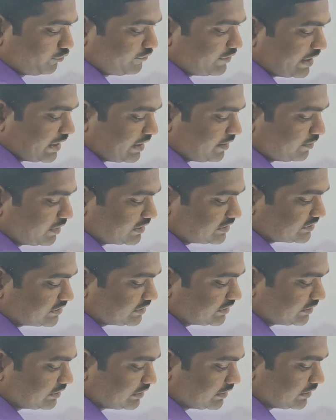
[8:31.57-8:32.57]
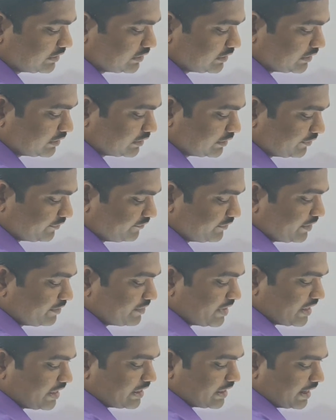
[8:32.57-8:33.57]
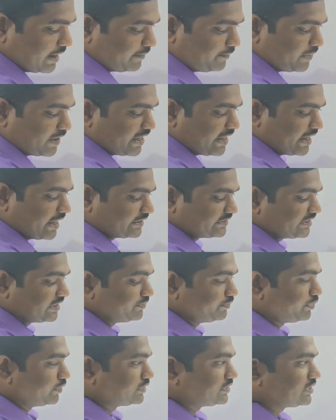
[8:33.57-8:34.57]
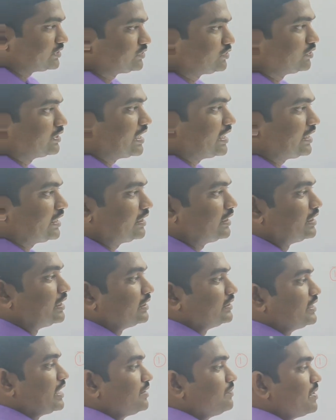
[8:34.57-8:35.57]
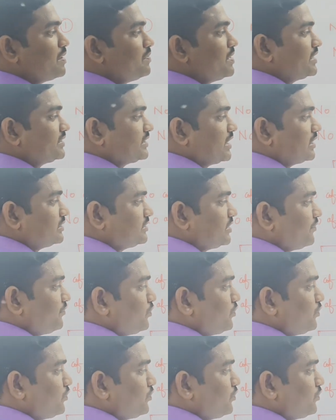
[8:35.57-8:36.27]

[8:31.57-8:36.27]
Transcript: variables we may apply as inputs so that there may be a chance